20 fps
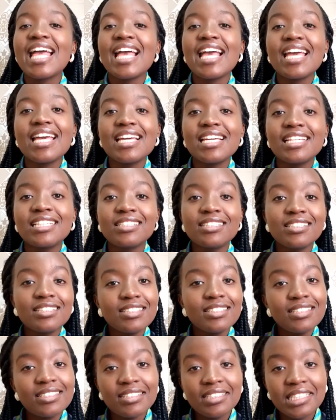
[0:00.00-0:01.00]

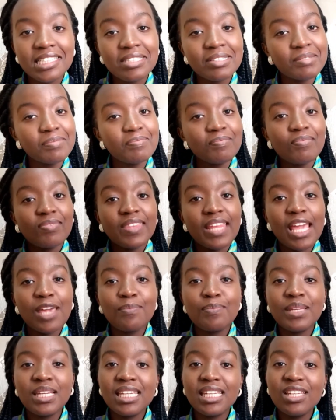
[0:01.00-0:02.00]
And I
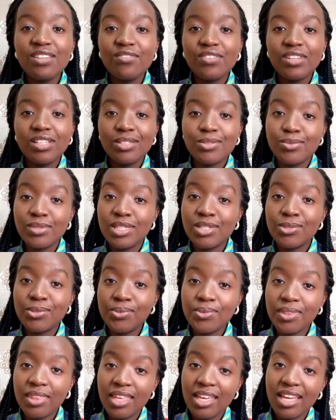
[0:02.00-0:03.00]
believe as we do
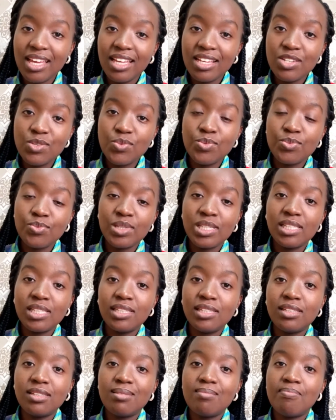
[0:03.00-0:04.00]
that,
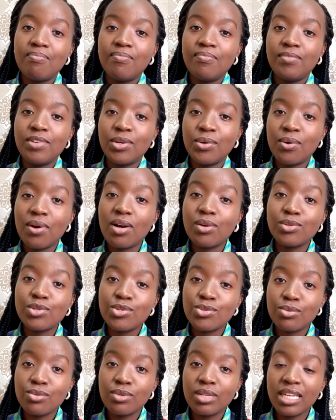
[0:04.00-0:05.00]
we'll know how
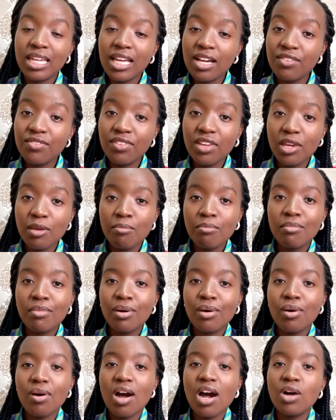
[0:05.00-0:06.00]
to love Him
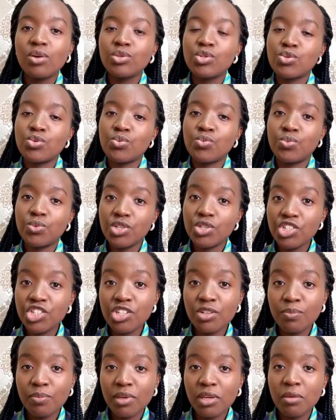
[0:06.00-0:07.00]
more, how to
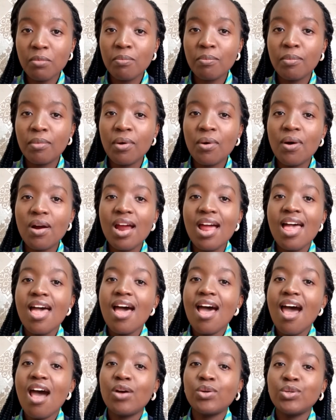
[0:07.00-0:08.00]
worship Him more,
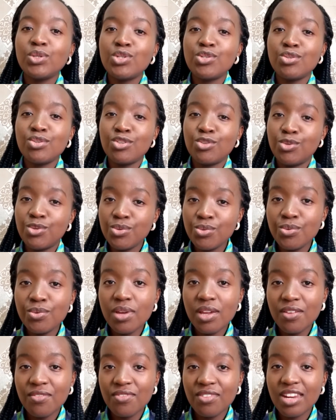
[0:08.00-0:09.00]
how to do
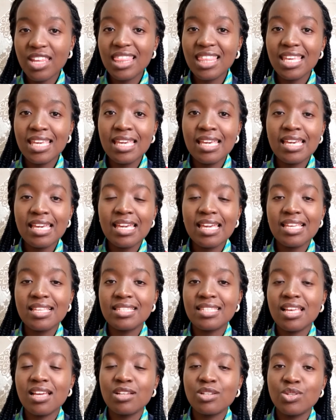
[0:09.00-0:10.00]
everything as
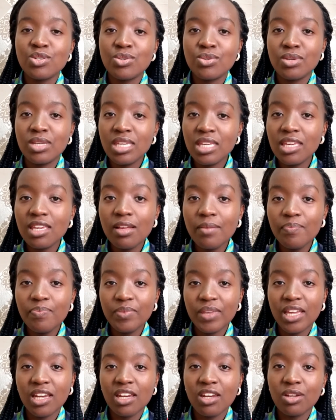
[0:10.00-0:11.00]
unto Him
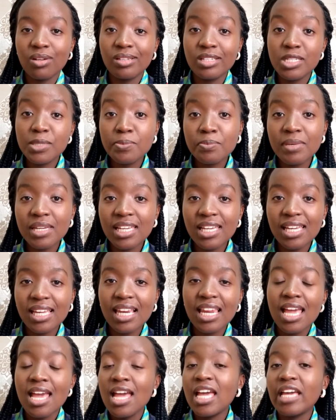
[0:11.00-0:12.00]
and not man,
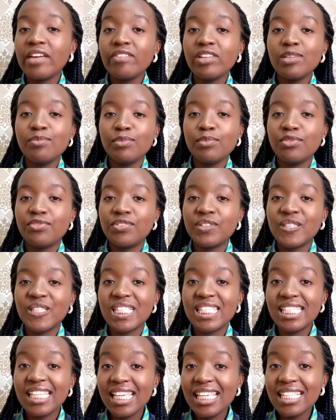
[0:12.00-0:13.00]
even before
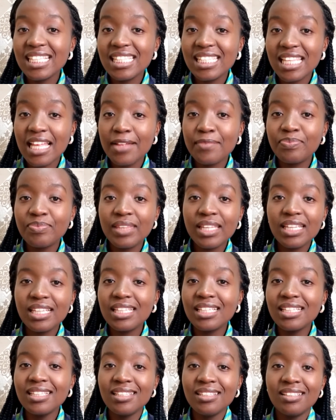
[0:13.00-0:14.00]
saying
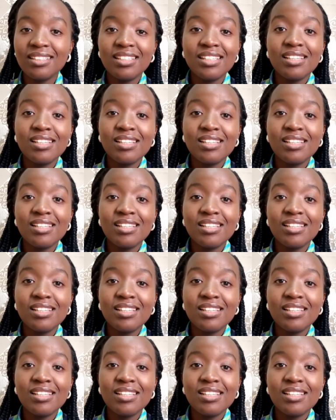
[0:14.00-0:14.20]
something,